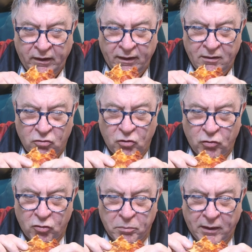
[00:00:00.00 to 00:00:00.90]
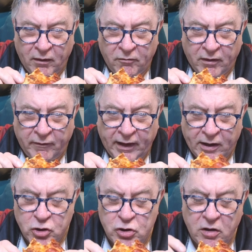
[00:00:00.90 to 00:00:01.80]
that is crispy at the very
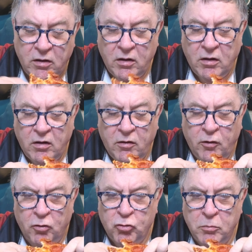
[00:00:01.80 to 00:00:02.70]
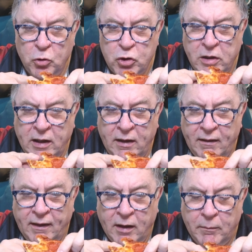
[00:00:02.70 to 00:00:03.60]
edge. Not so much
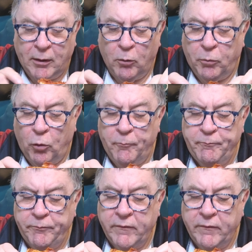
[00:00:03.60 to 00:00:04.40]
here in the middle, but